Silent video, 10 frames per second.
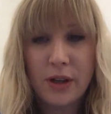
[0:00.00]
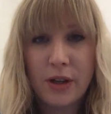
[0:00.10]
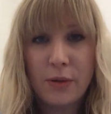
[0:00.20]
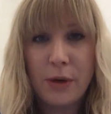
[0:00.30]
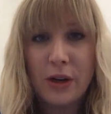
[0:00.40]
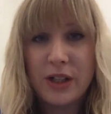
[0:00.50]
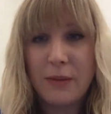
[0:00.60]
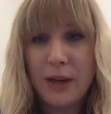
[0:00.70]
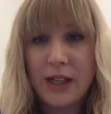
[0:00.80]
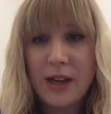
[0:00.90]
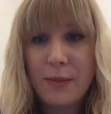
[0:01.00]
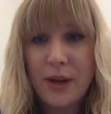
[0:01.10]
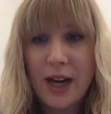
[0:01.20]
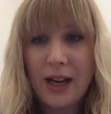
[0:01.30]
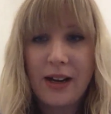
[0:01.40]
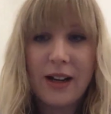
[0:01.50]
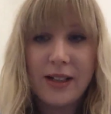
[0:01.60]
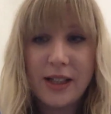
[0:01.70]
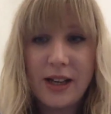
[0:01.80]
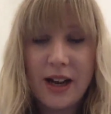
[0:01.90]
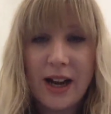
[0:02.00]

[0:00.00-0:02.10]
community meetup in London,